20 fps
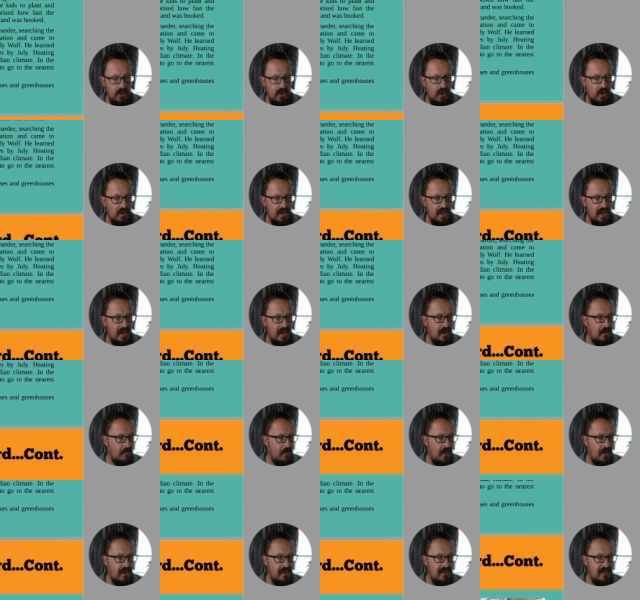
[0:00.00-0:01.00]
on him.
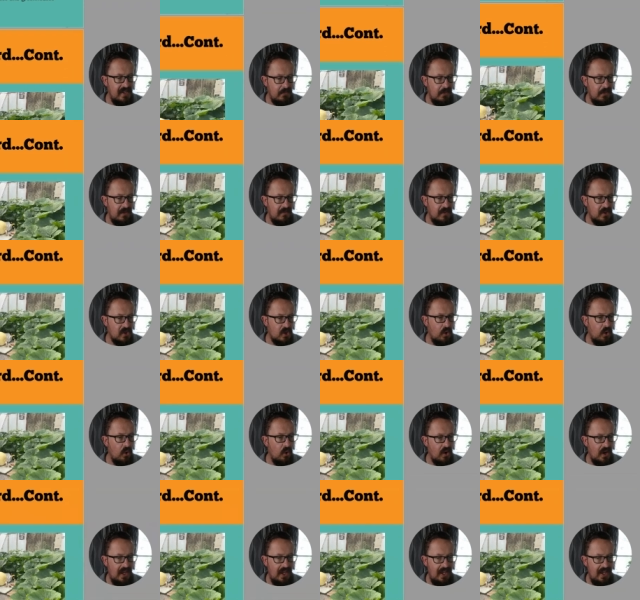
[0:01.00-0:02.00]
There's a bit of a
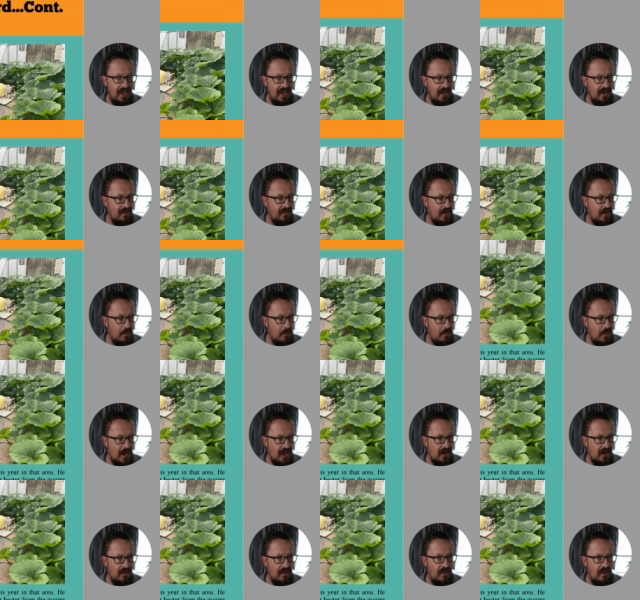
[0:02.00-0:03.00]
talk here
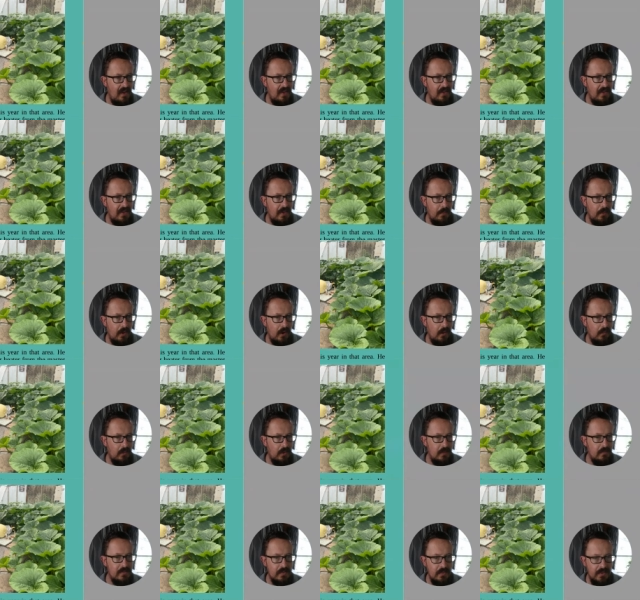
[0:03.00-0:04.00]
about the
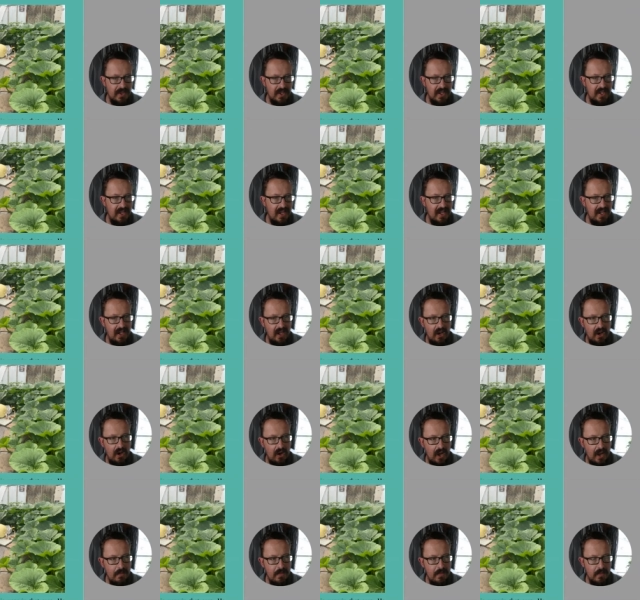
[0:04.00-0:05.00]
problems with the Canadian
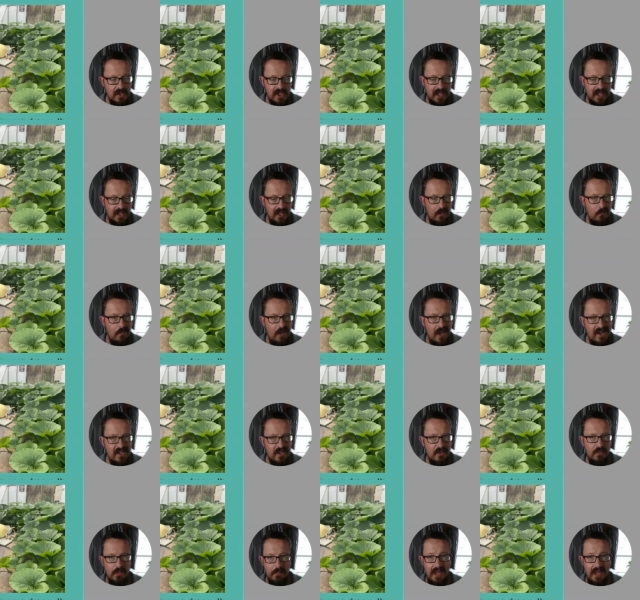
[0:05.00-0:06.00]
climate, which I can imagine
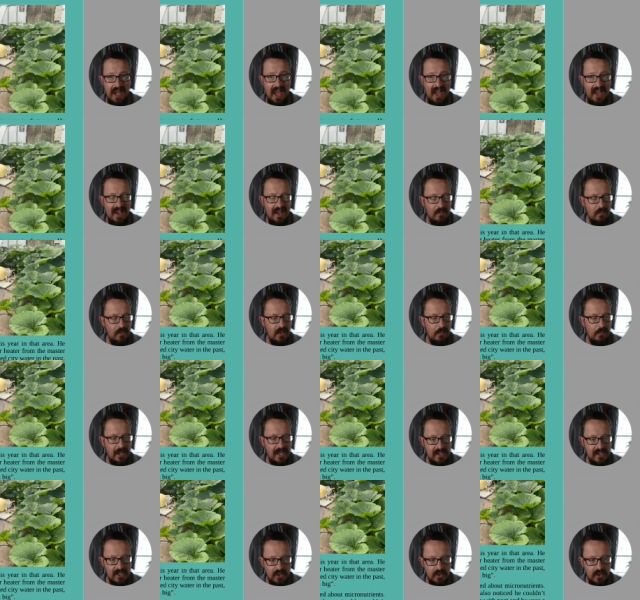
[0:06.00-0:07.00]
would be hard with it
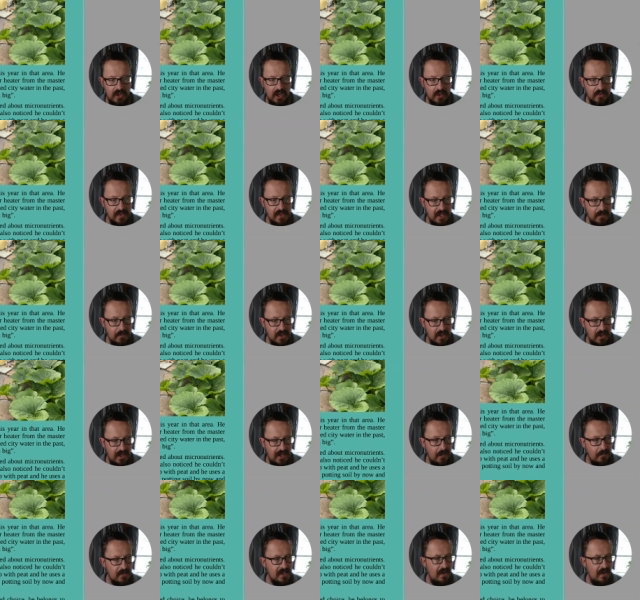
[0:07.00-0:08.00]
being so cold
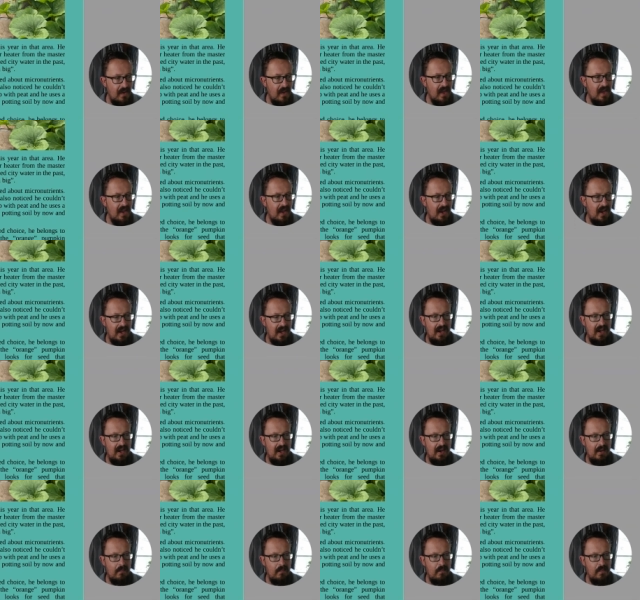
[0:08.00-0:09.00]
sometimes,
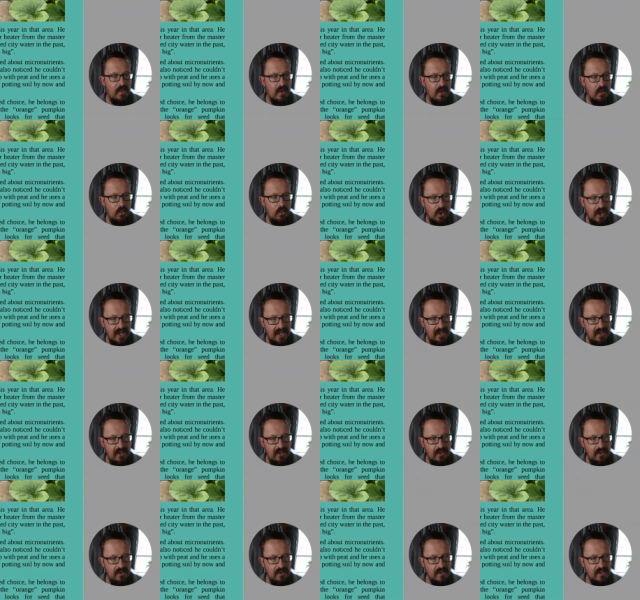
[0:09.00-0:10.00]
what he
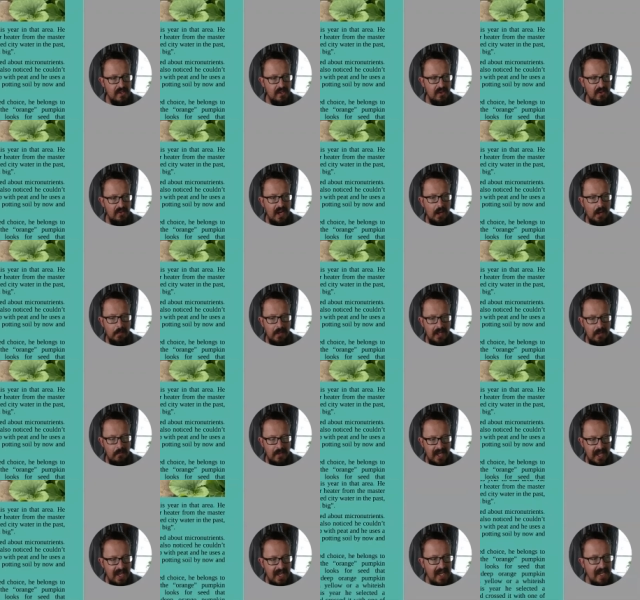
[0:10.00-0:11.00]
used to help keep
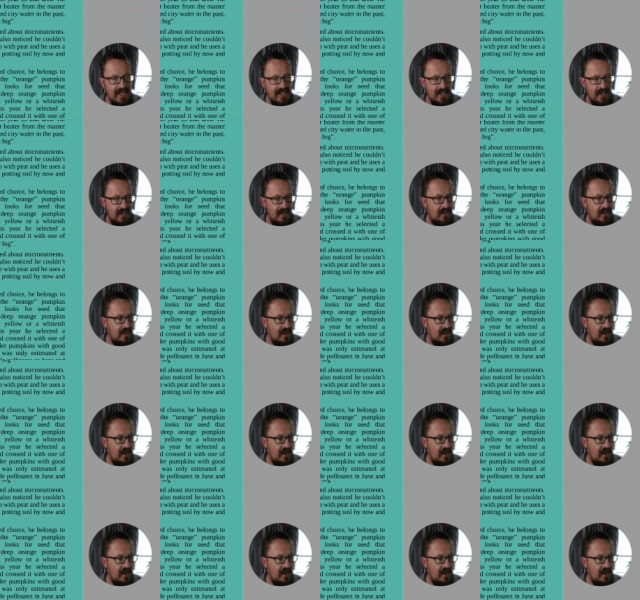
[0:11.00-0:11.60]
the heat in,